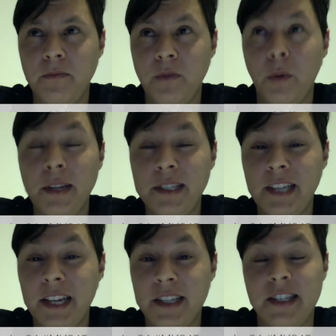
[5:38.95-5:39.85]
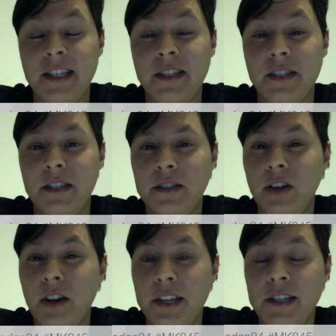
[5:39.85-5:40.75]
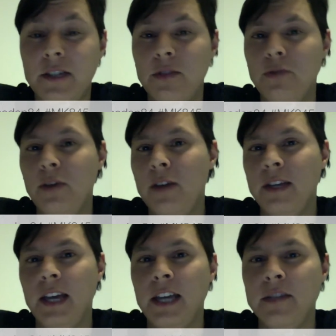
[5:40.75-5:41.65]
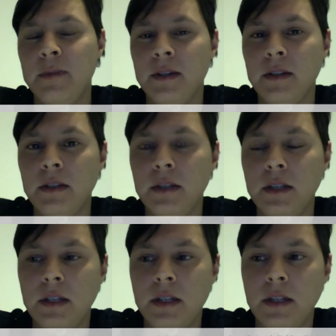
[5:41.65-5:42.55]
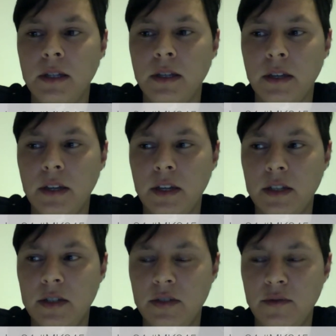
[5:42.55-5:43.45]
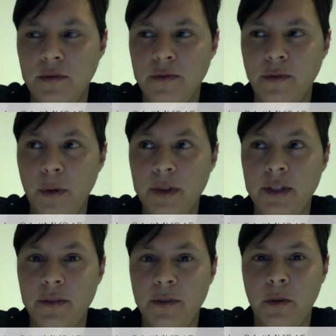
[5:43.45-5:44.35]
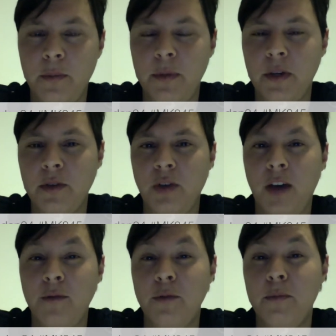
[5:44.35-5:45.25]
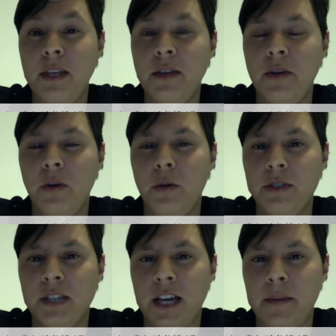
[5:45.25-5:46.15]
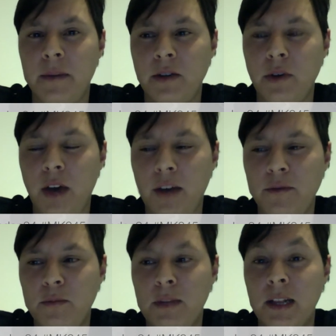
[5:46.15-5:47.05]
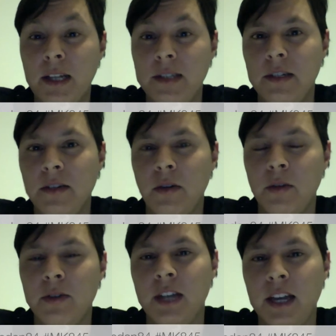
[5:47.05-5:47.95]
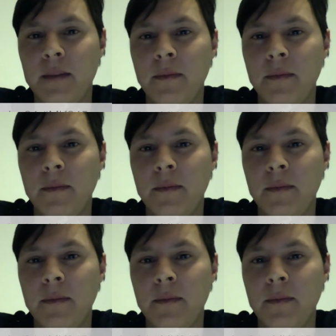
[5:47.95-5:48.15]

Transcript: Nobody said it's easy. It's not easy to drive engagement. It's very difficult because you have to be there all the time and you have to be listening all the time.